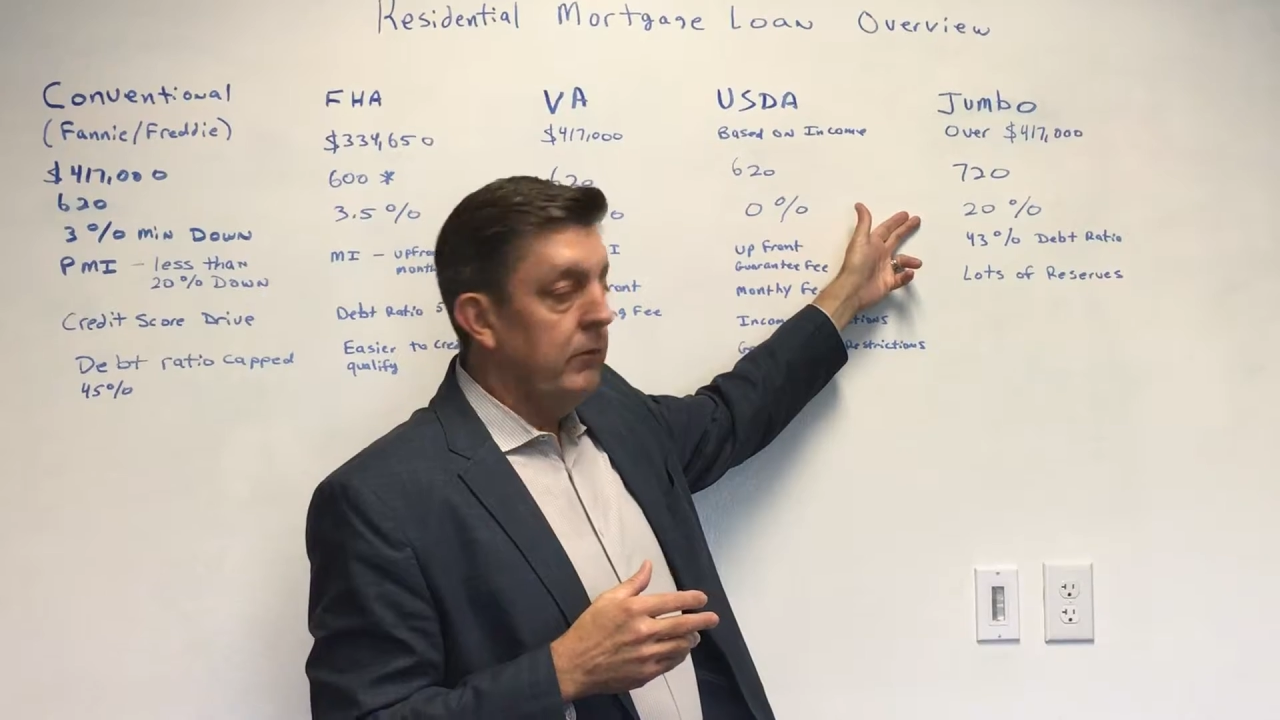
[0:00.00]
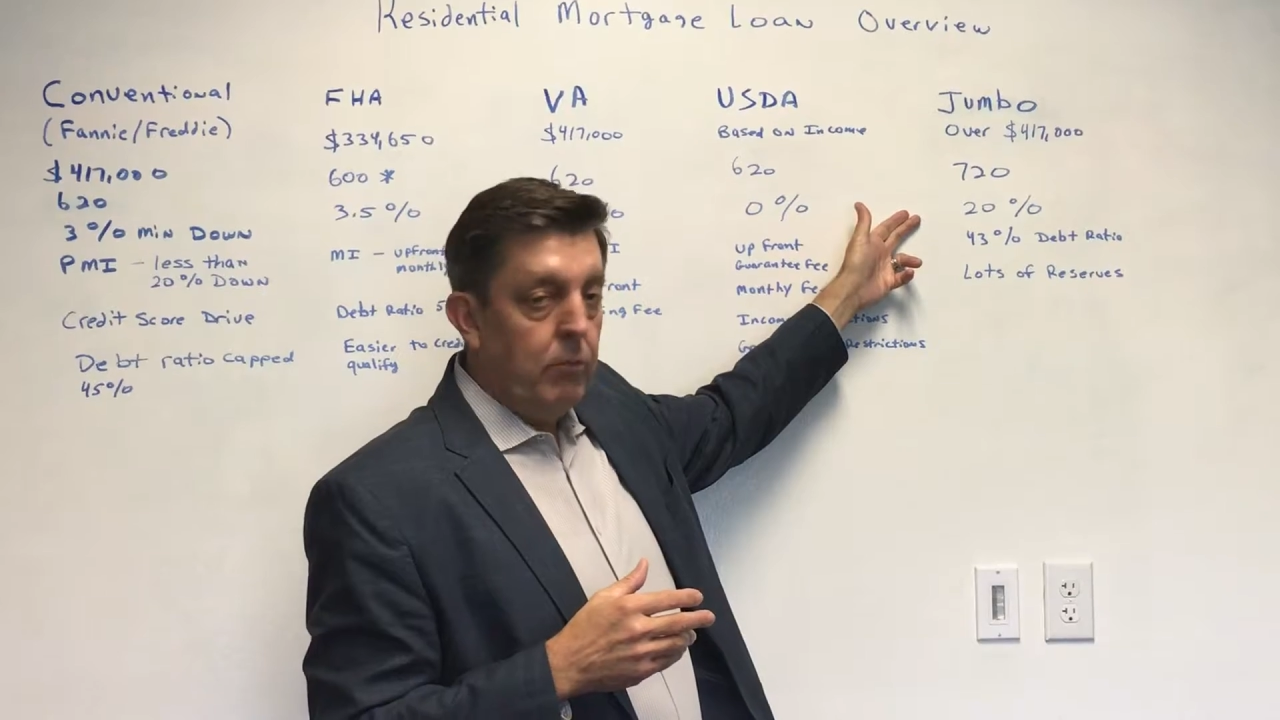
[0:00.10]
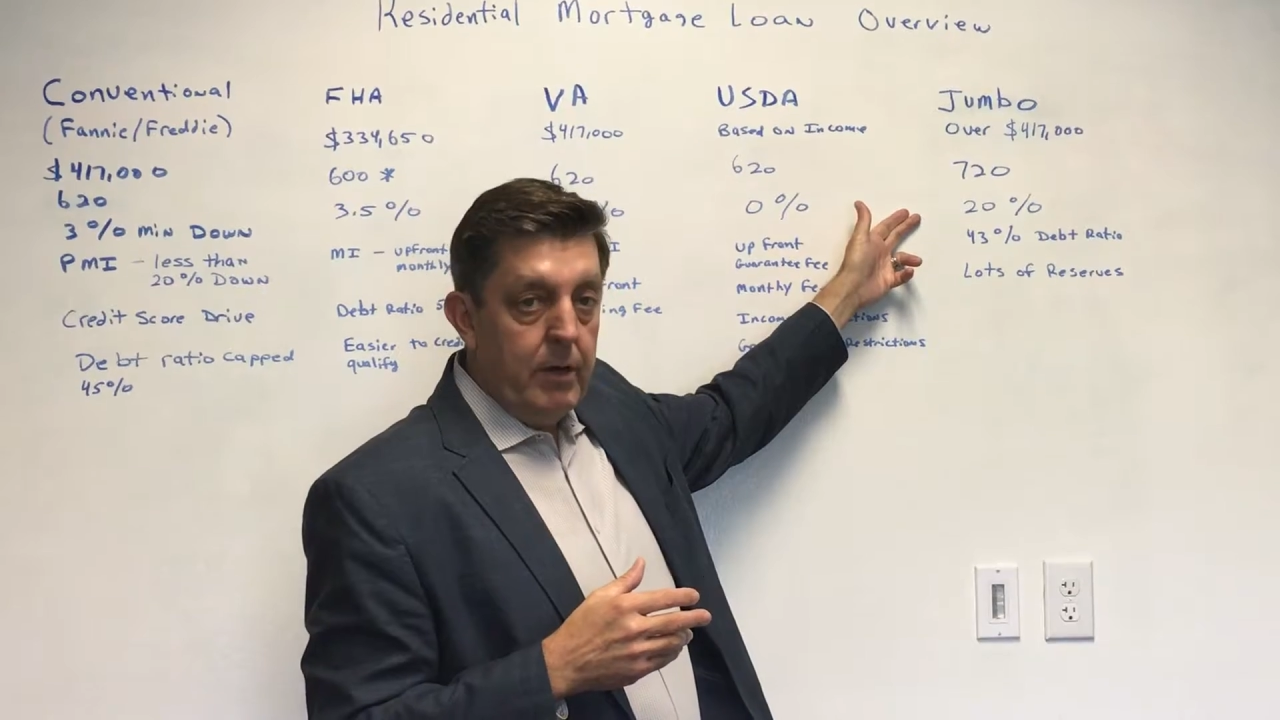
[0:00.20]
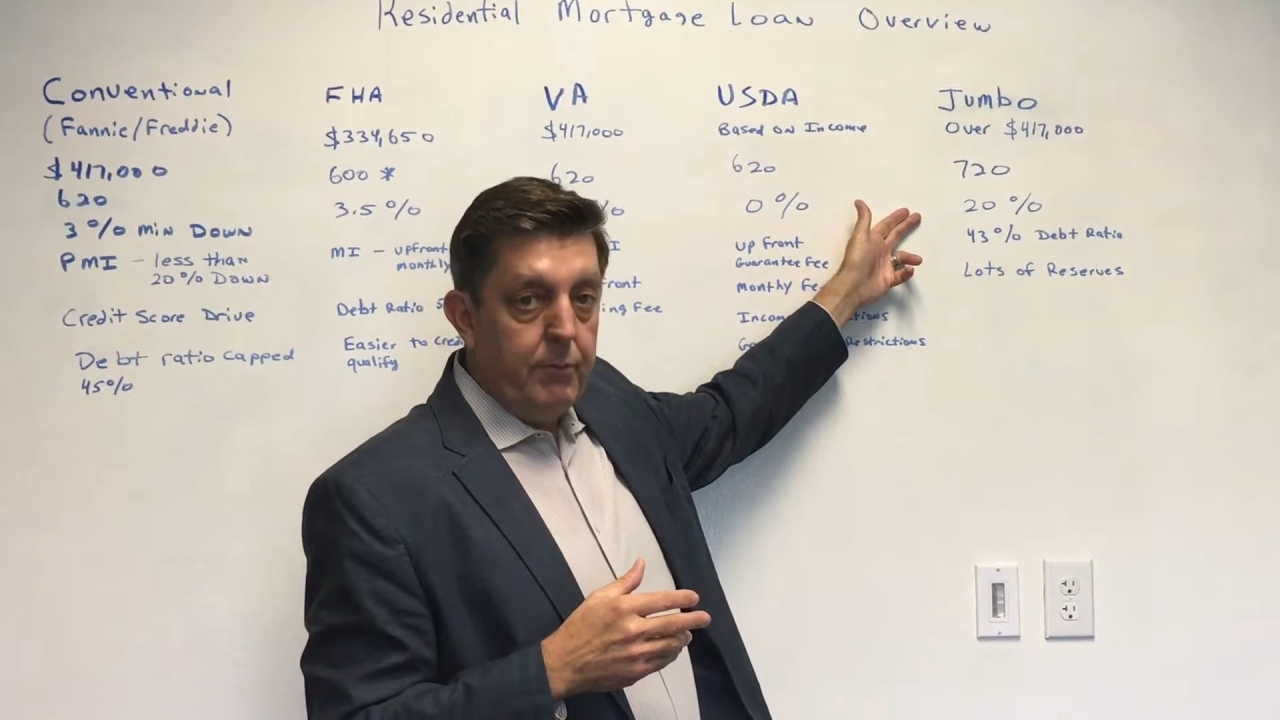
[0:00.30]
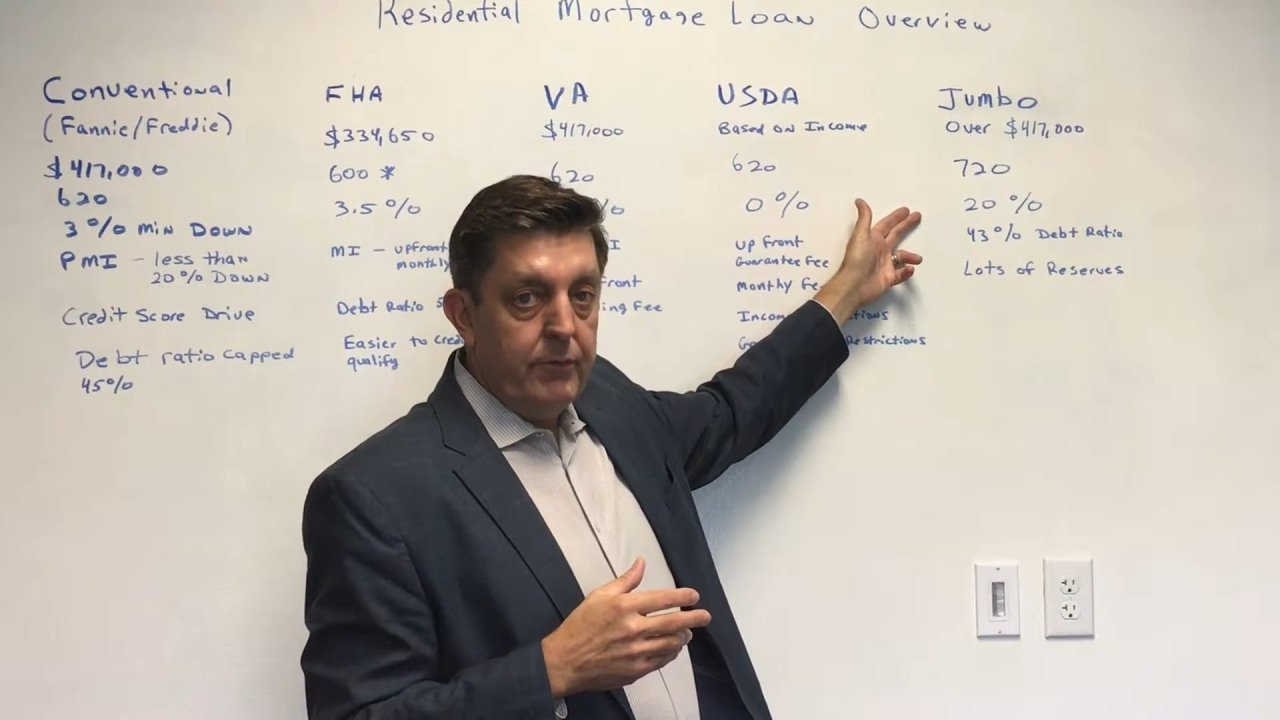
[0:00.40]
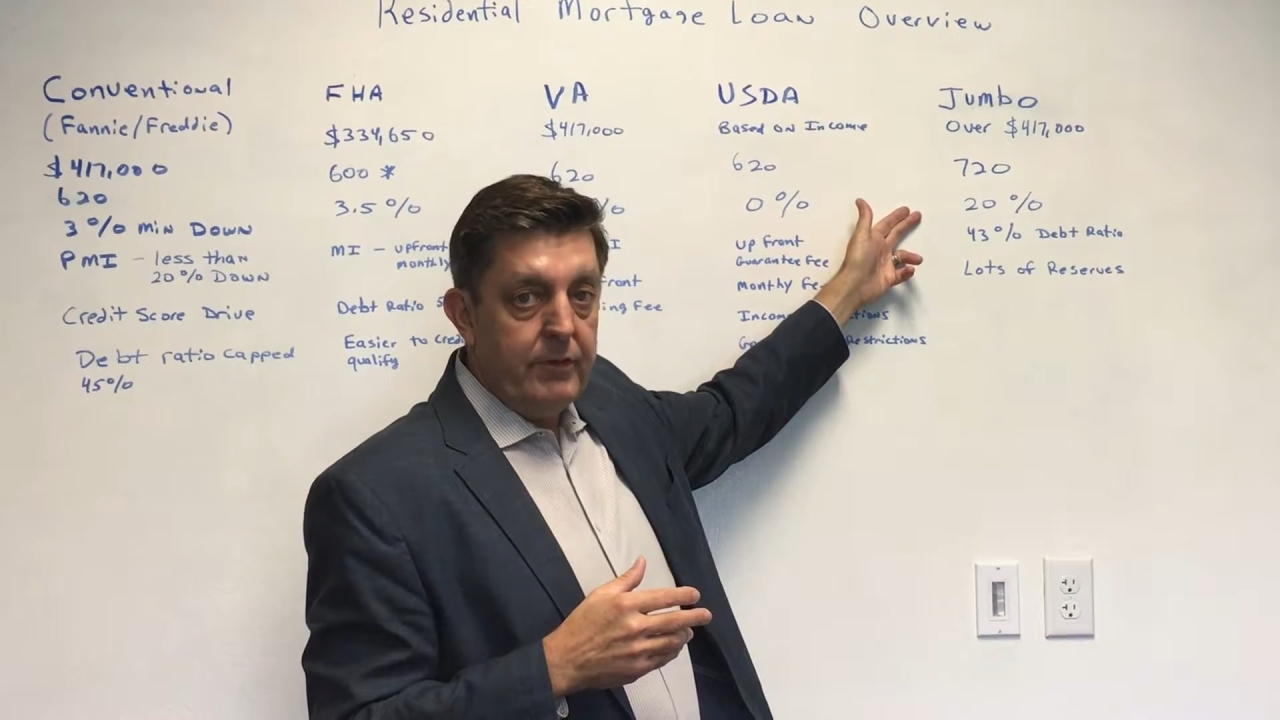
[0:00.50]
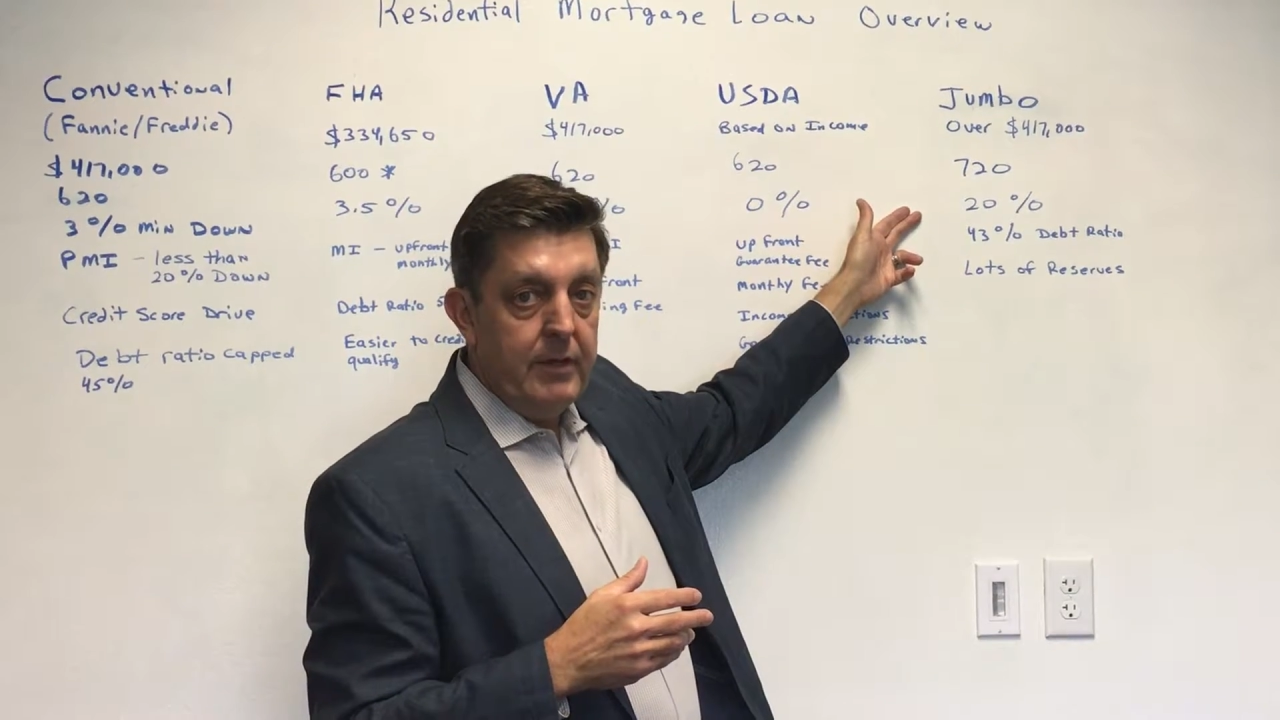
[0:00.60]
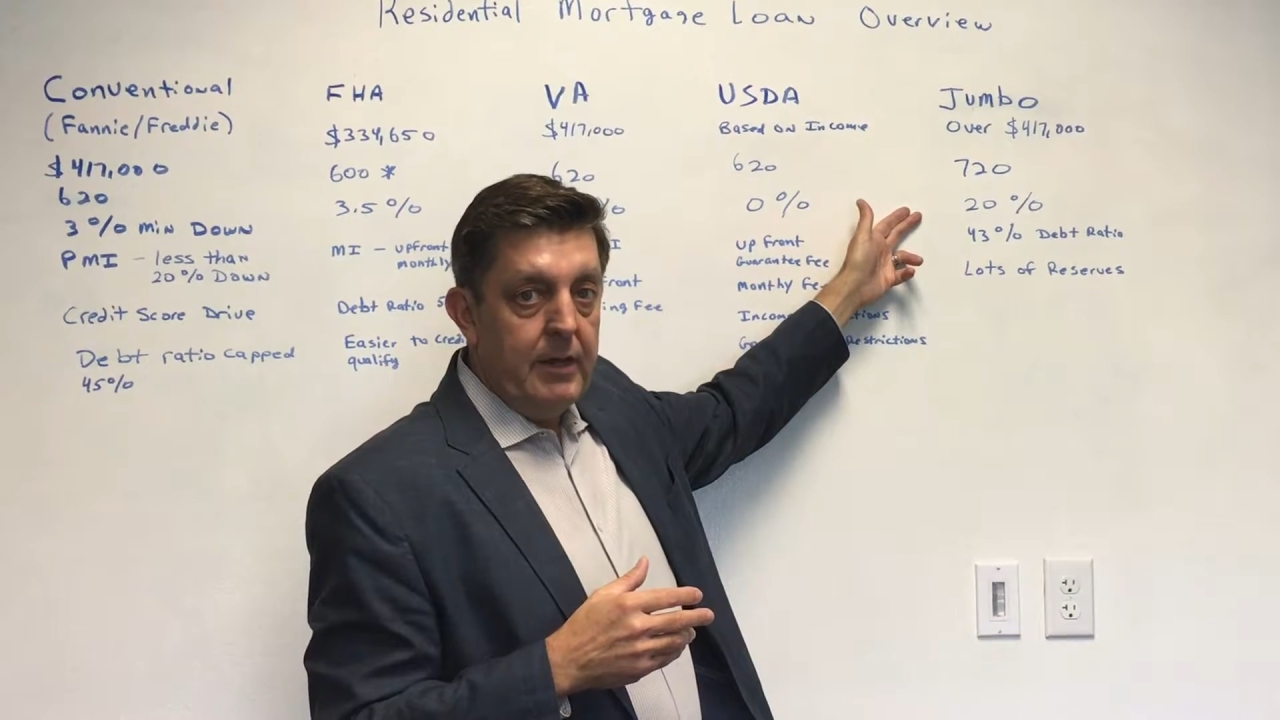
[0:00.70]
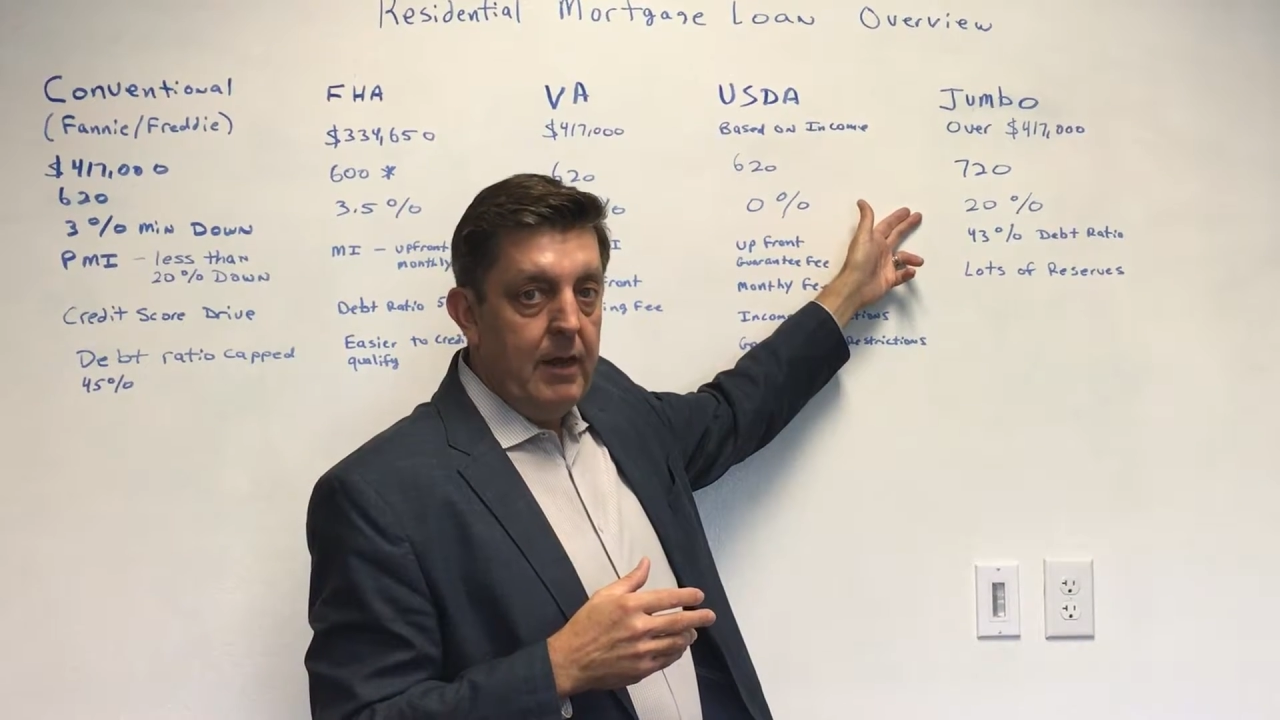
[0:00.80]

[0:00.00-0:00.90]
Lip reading: 20%